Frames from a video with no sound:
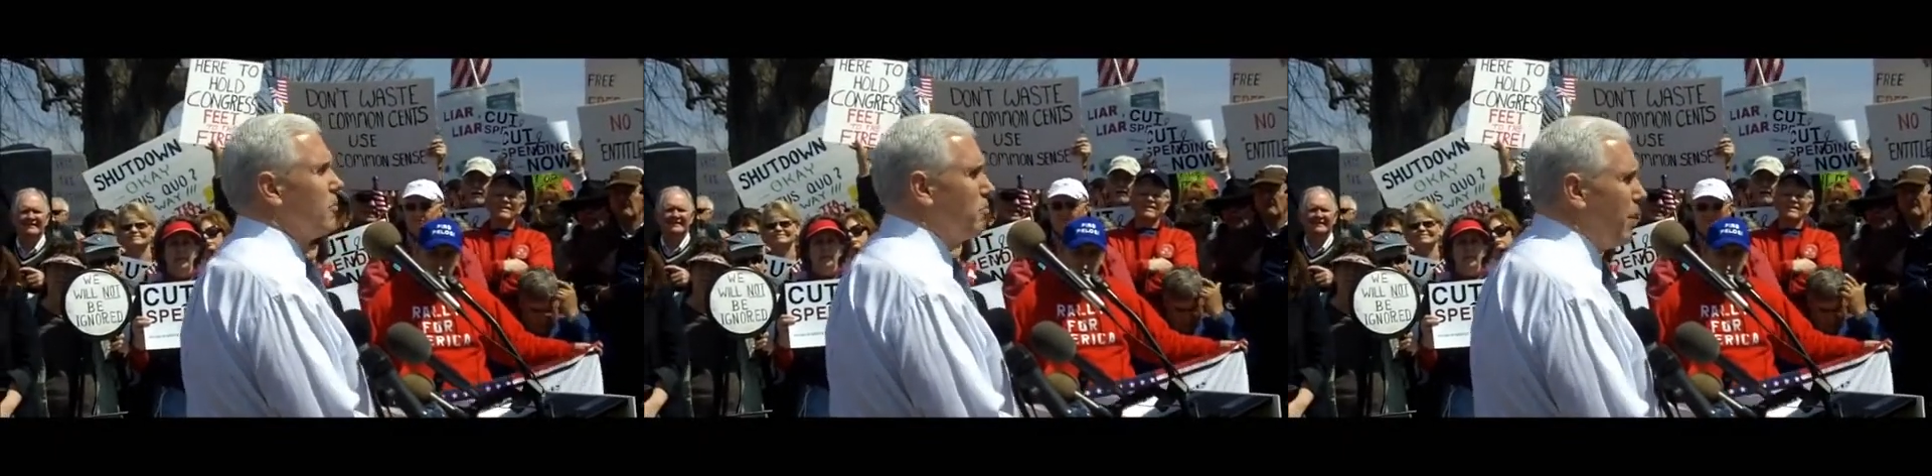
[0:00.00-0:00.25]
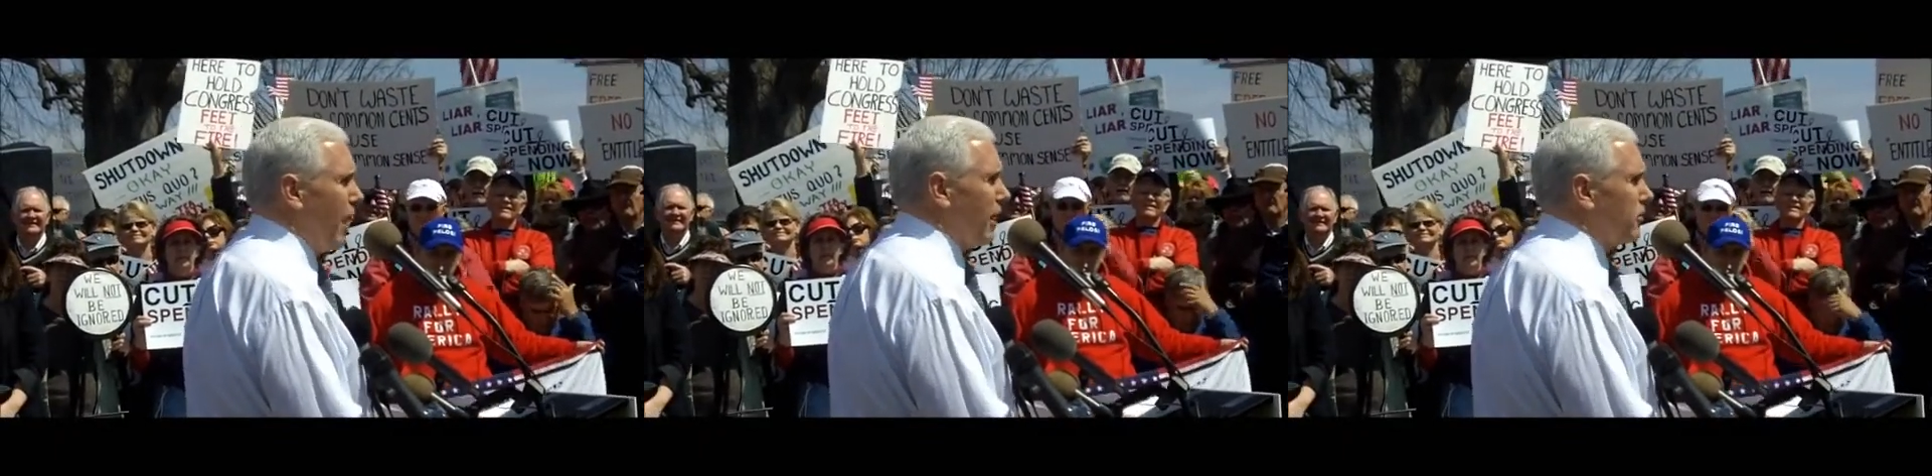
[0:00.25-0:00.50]

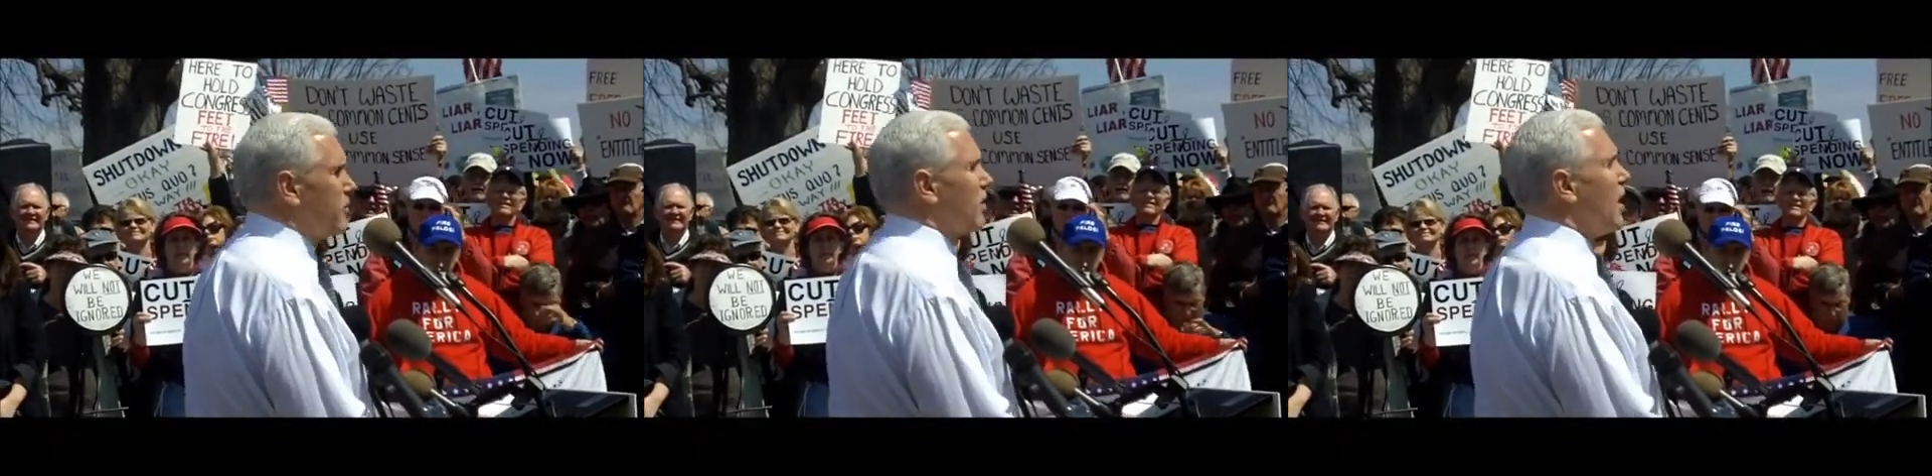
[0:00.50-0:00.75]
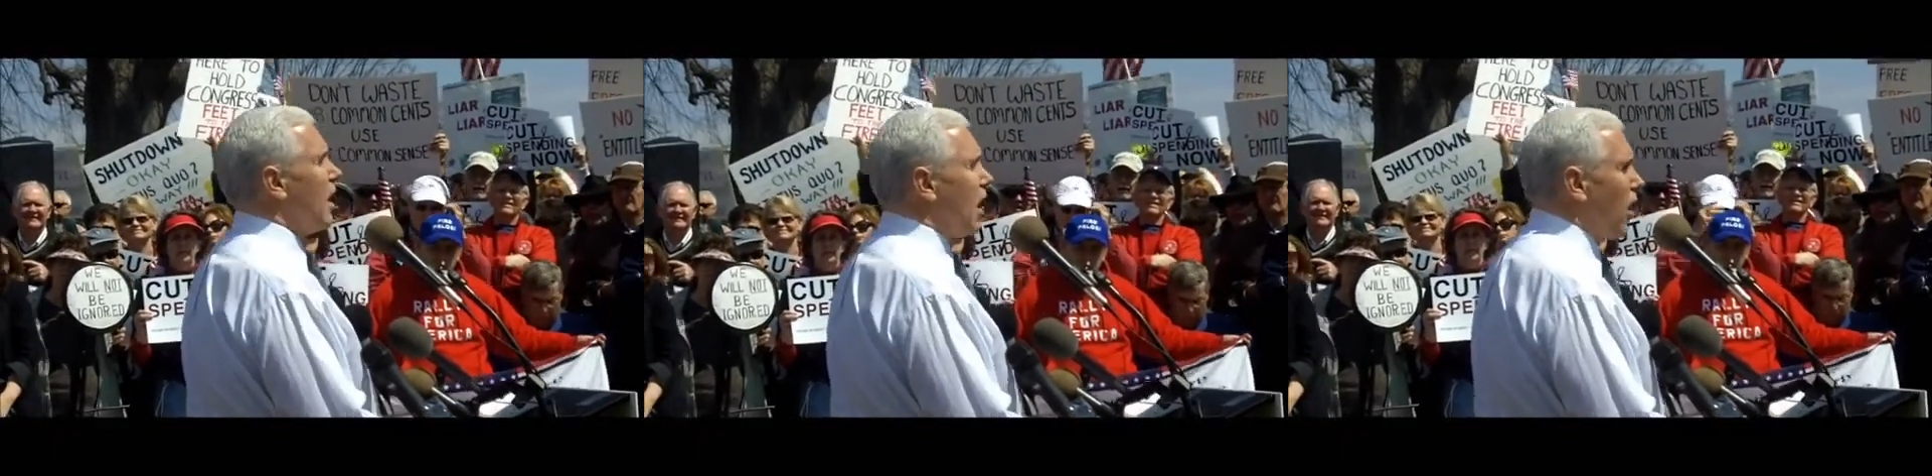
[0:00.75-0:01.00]
best
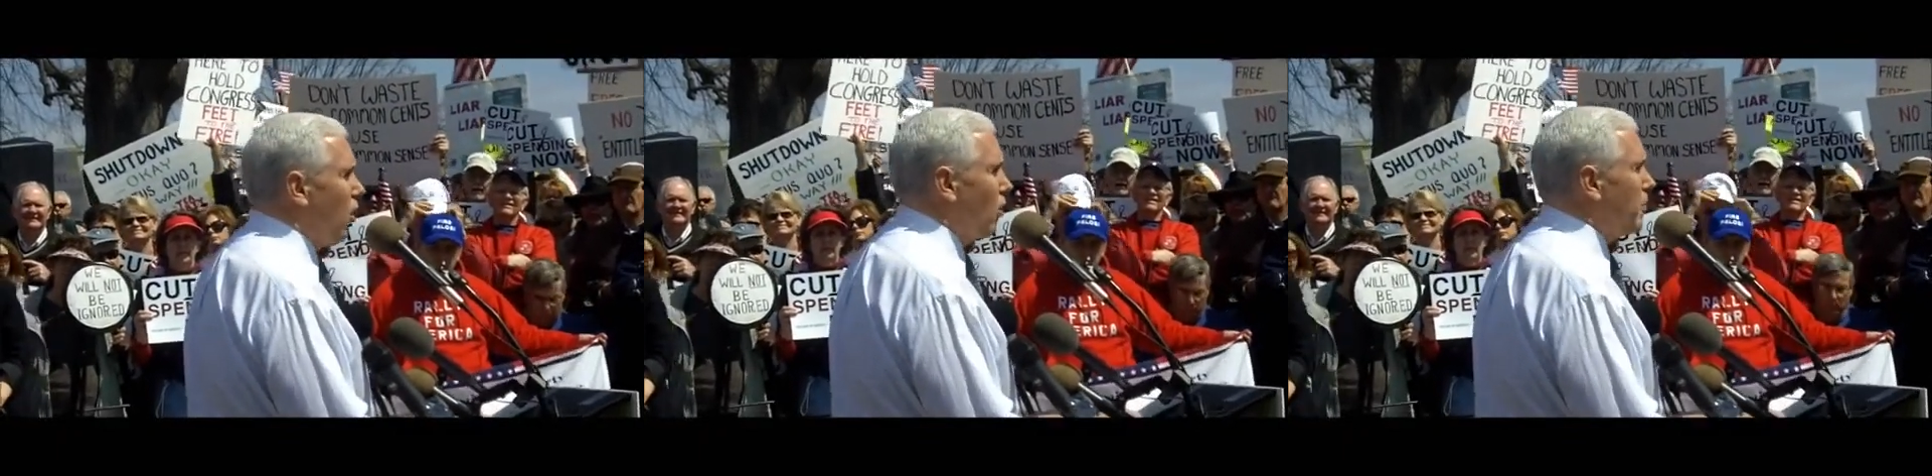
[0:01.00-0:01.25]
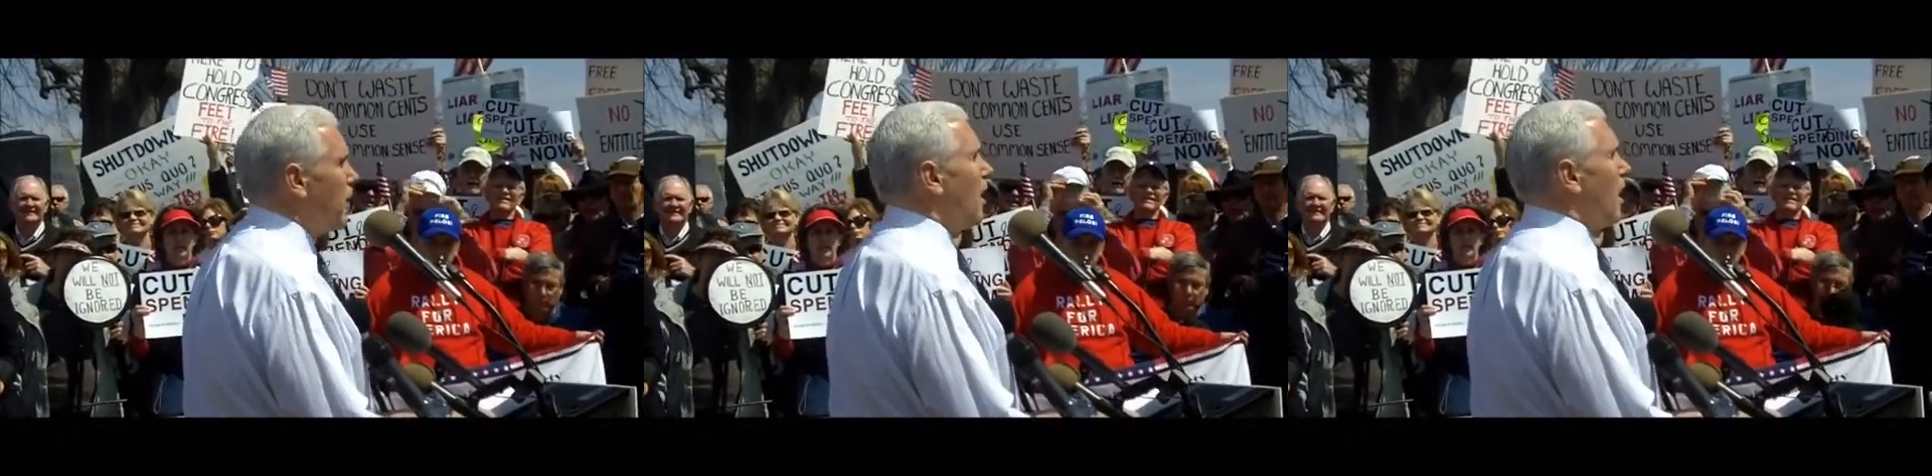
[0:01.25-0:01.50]
hope
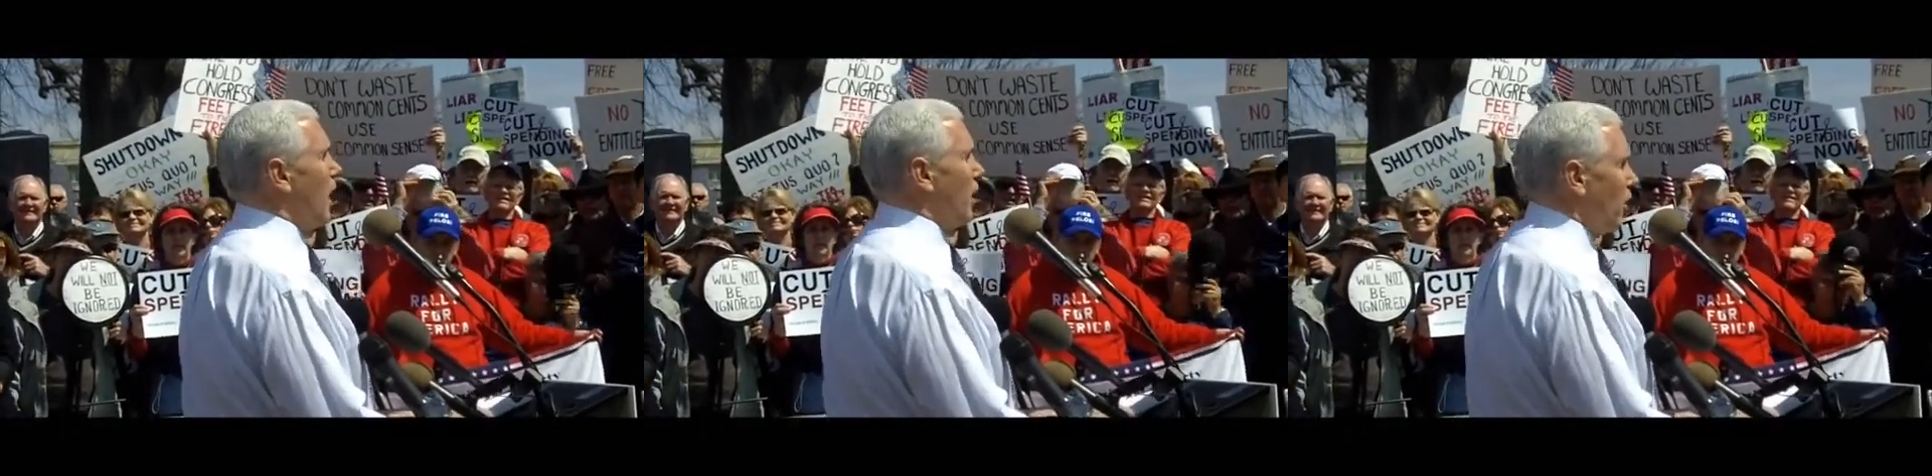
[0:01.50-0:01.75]
on